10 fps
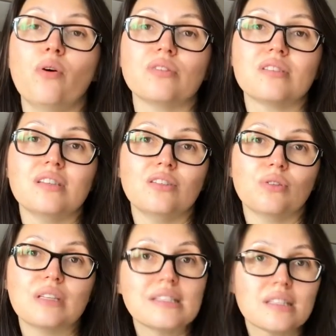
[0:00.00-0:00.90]
posted
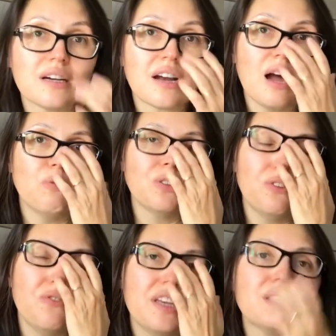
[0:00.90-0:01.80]
on Instagram, on
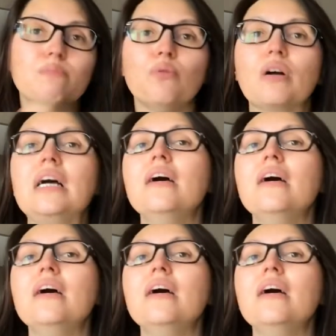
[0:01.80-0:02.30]
the Facebook.